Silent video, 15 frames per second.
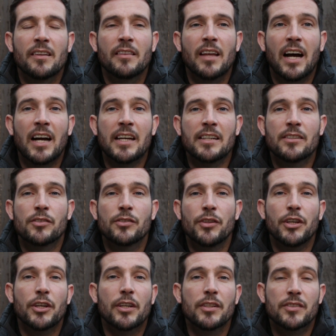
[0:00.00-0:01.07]
that is that
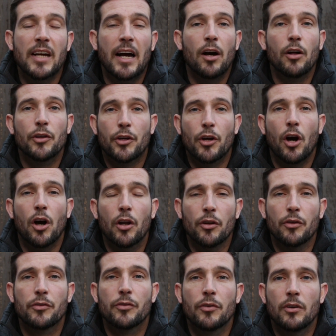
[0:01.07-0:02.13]
you can set all your
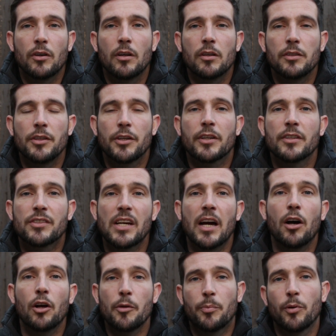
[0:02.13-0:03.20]
corners, you can set
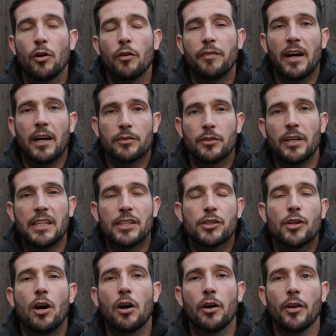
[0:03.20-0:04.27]
all your profiles on each
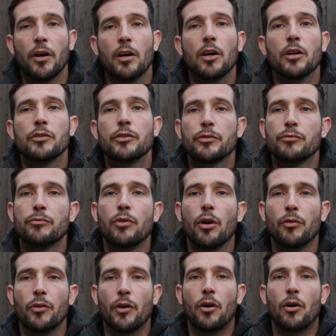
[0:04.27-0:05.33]
corner and just
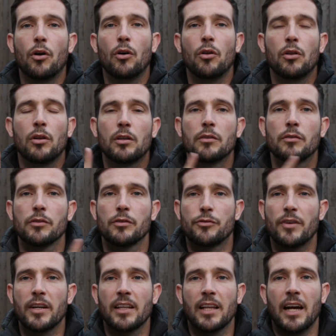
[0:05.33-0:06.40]
run the whole
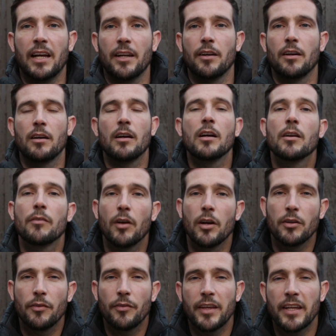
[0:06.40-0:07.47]
string line
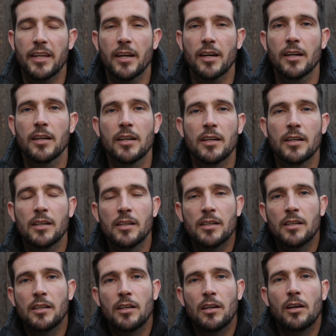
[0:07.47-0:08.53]
around the
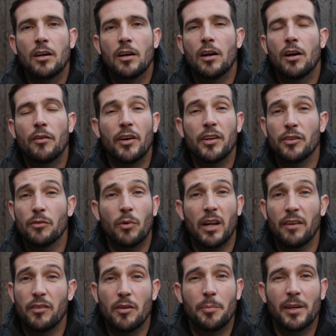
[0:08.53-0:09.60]
around whatever you're